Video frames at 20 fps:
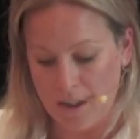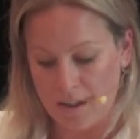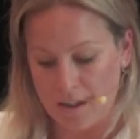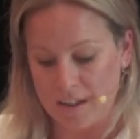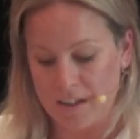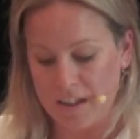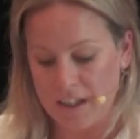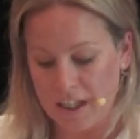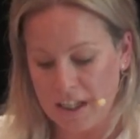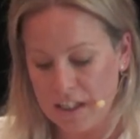The
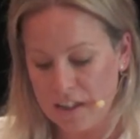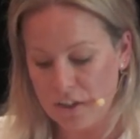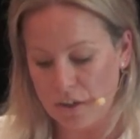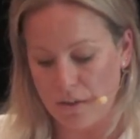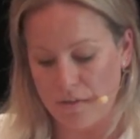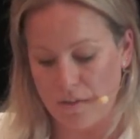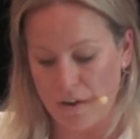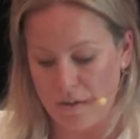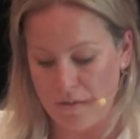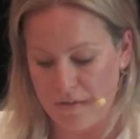seeds
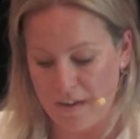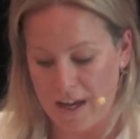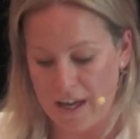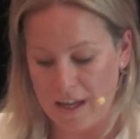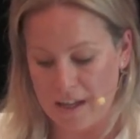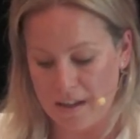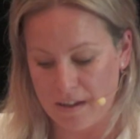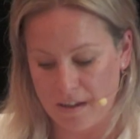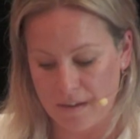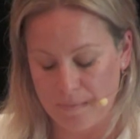of our
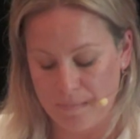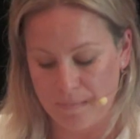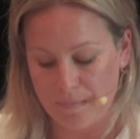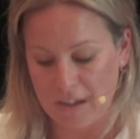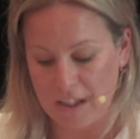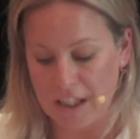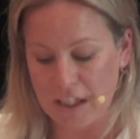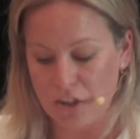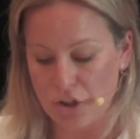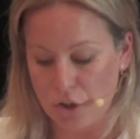faith
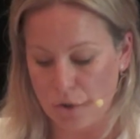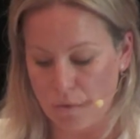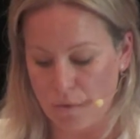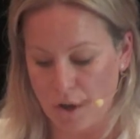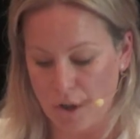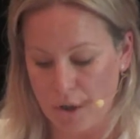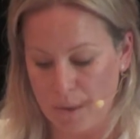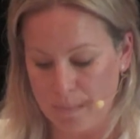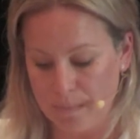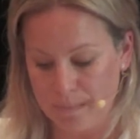need to
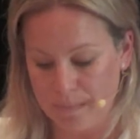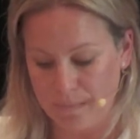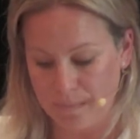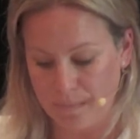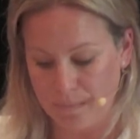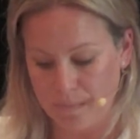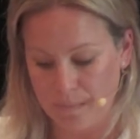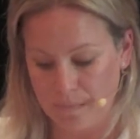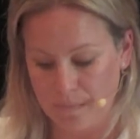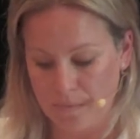grow.
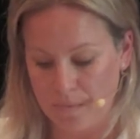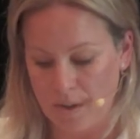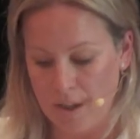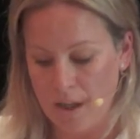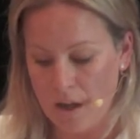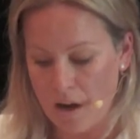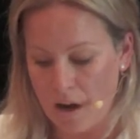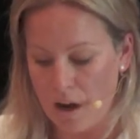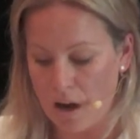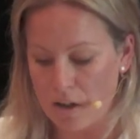
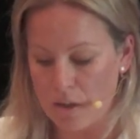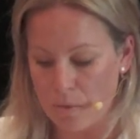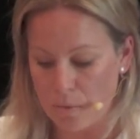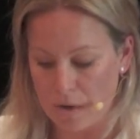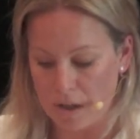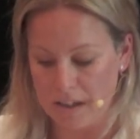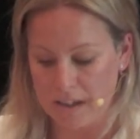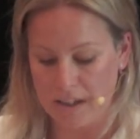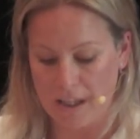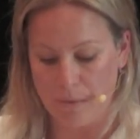
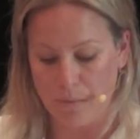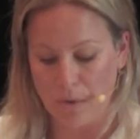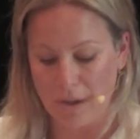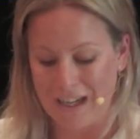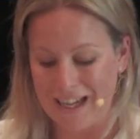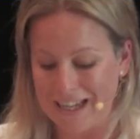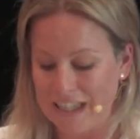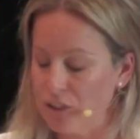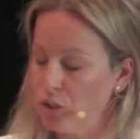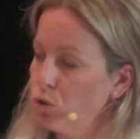Otherwise, they will
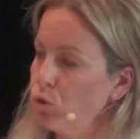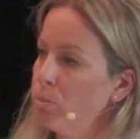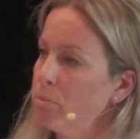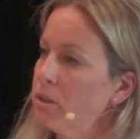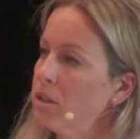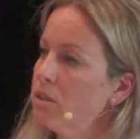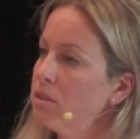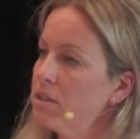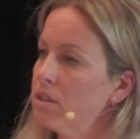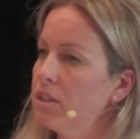lay
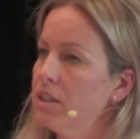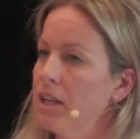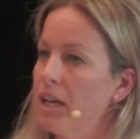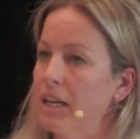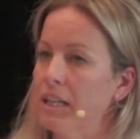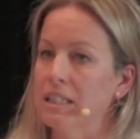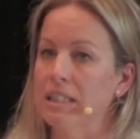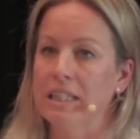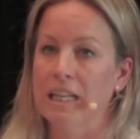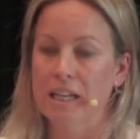dormant
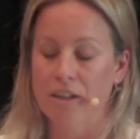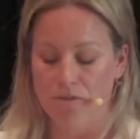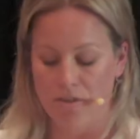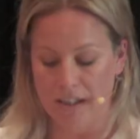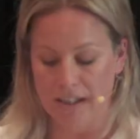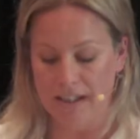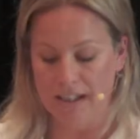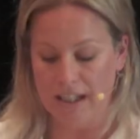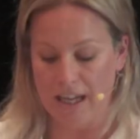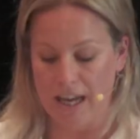and, dare
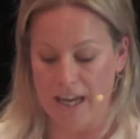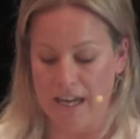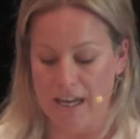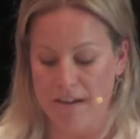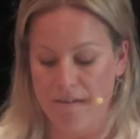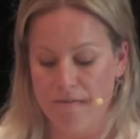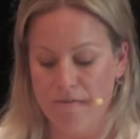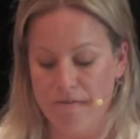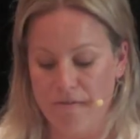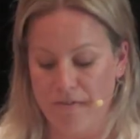I
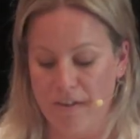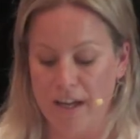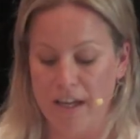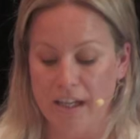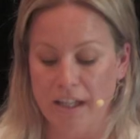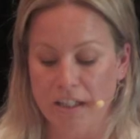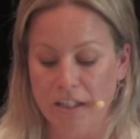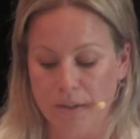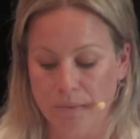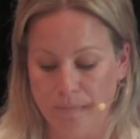say,
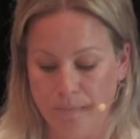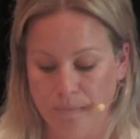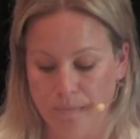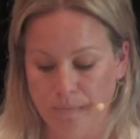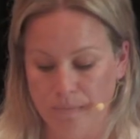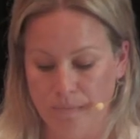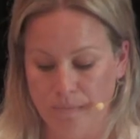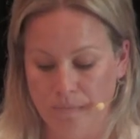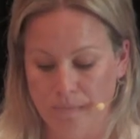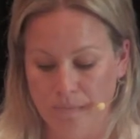fade.
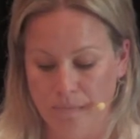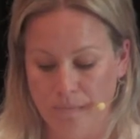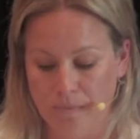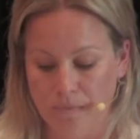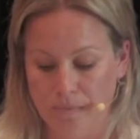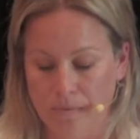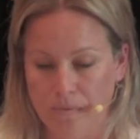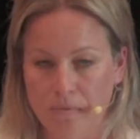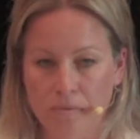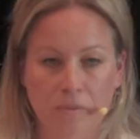
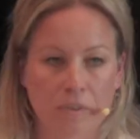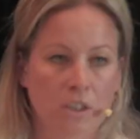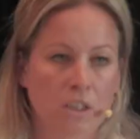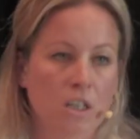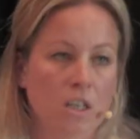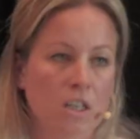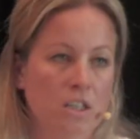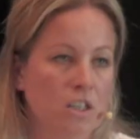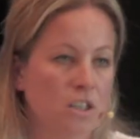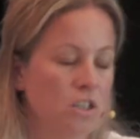
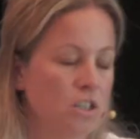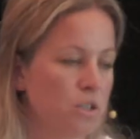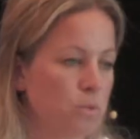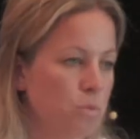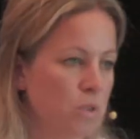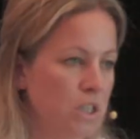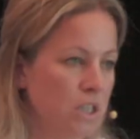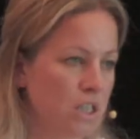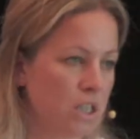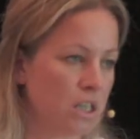I do just
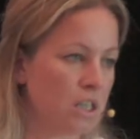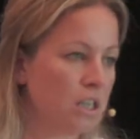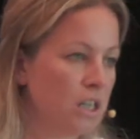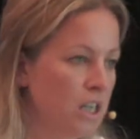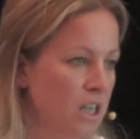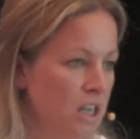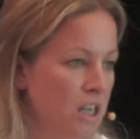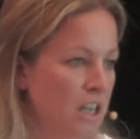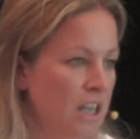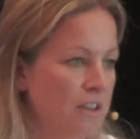wonder
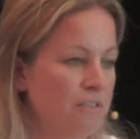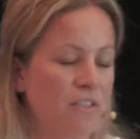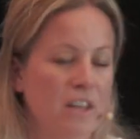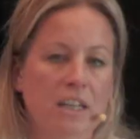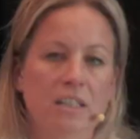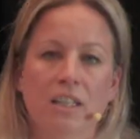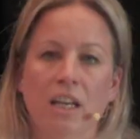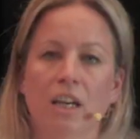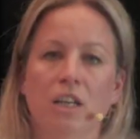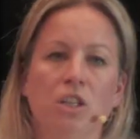if
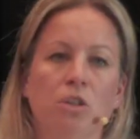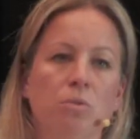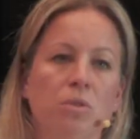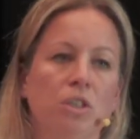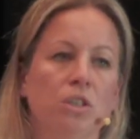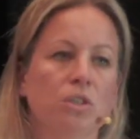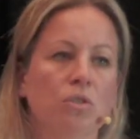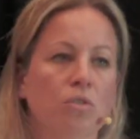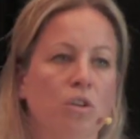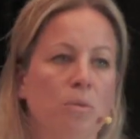that's how you would
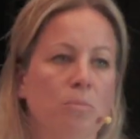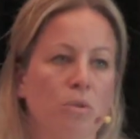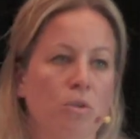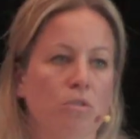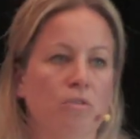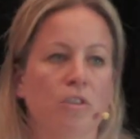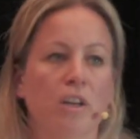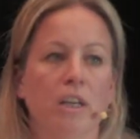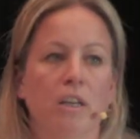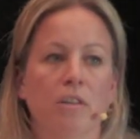describe your
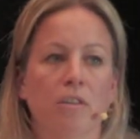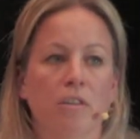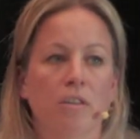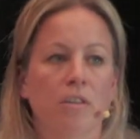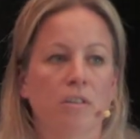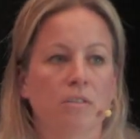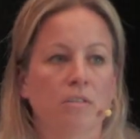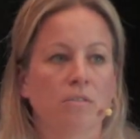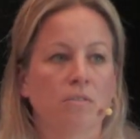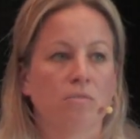faith
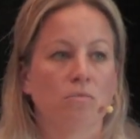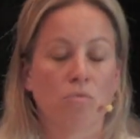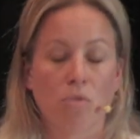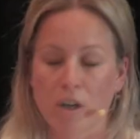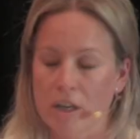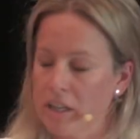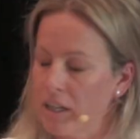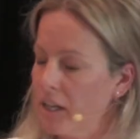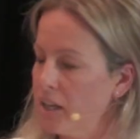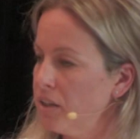
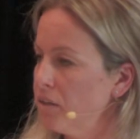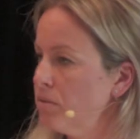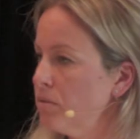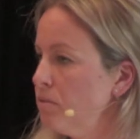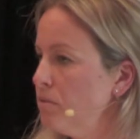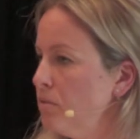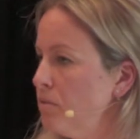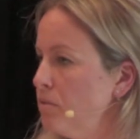right now.